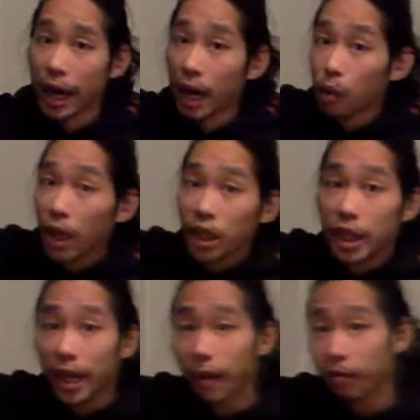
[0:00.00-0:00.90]
how do I actually
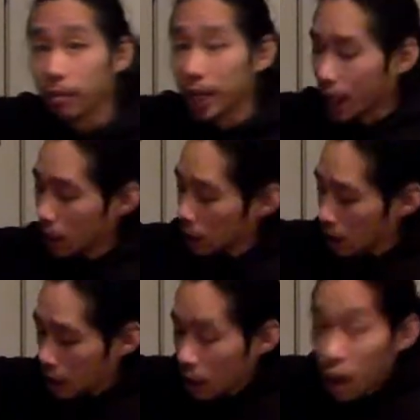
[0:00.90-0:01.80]
get up from here?
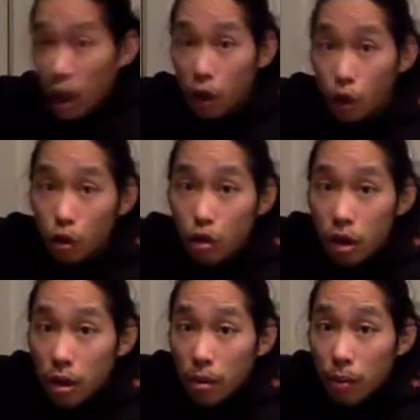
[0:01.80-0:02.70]
I
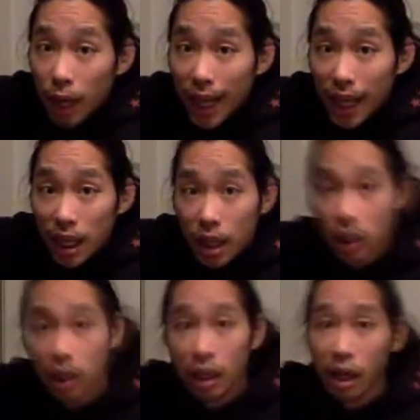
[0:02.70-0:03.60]
use my leg
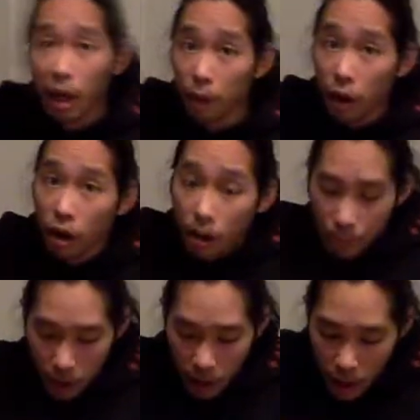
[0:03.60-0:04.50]
and my
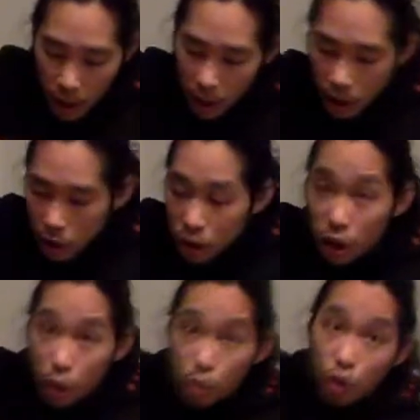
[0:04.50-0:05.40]
arm, using
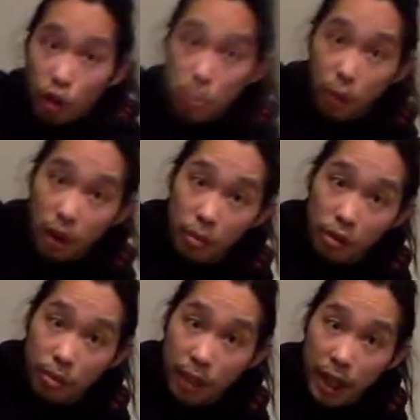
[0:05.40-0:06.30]
this cross-body
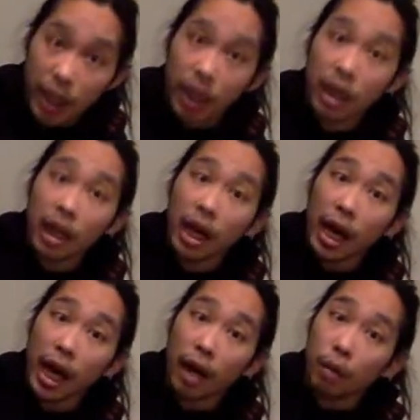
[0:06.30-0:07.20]
movement here, and
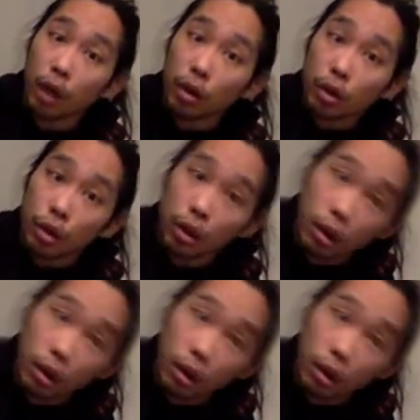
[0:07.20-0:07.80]
I'm going to